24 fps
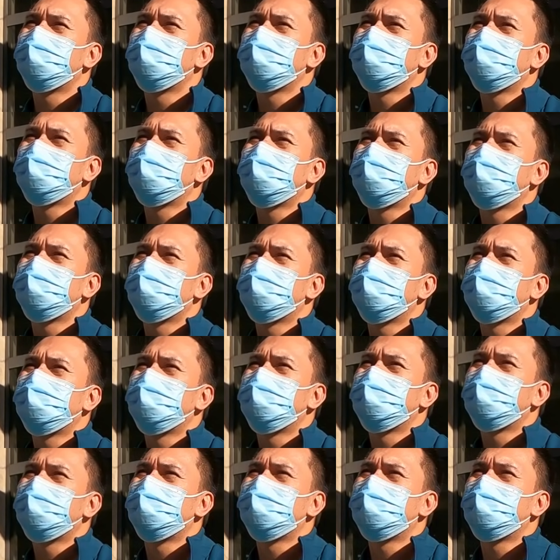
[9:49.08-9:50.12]
I'm
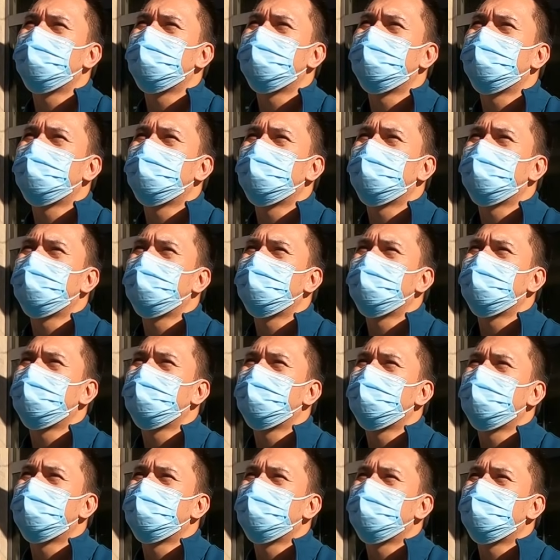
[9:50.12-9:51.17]
confused. This is a
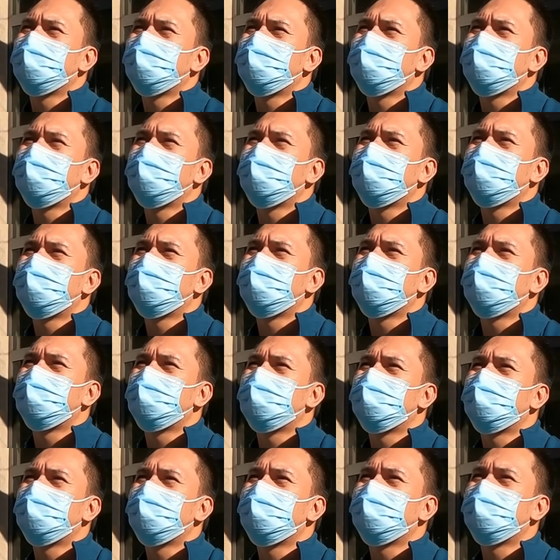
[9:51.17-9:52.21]
pandemic. How come the
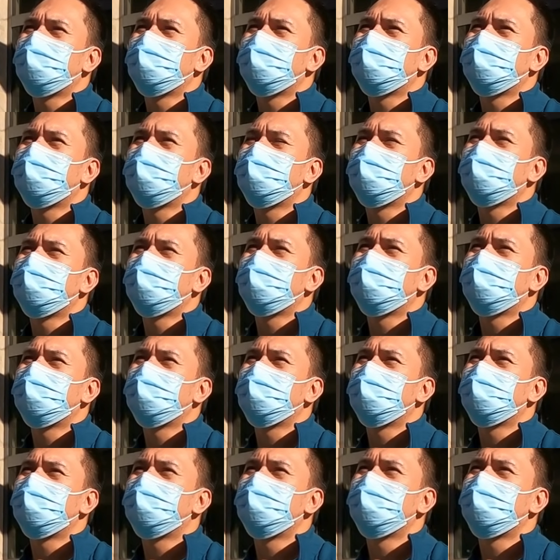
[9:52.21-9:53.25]
cemetery is
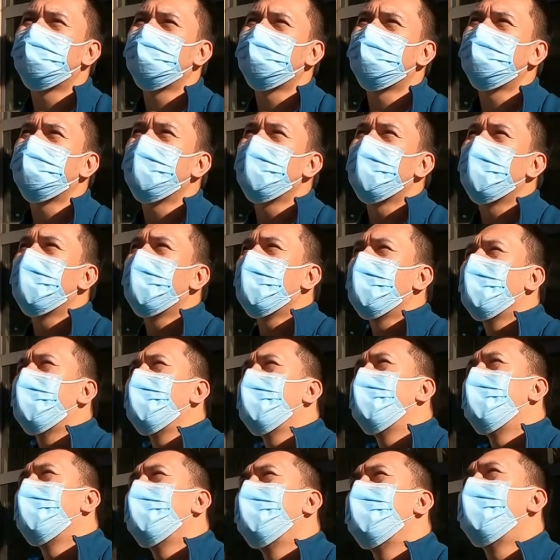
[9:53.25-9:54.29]
closed?
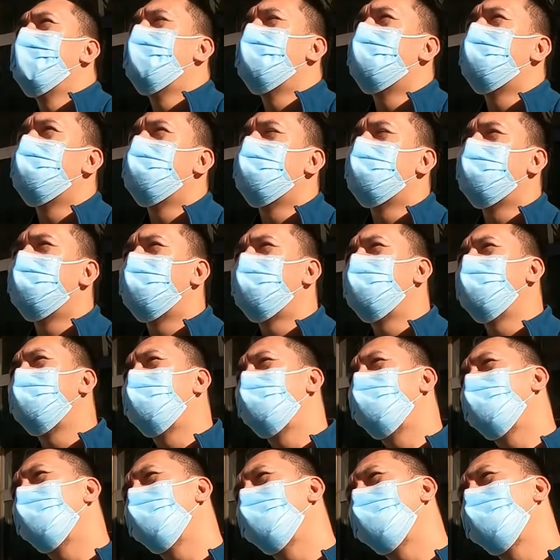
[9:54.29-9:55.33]
And he told
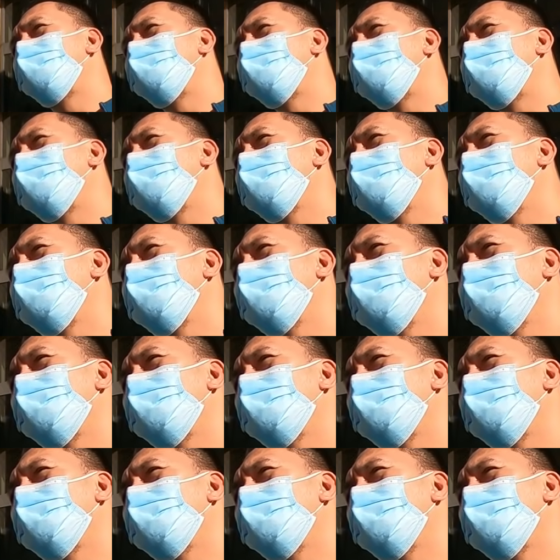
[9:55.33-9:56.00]
me, he said,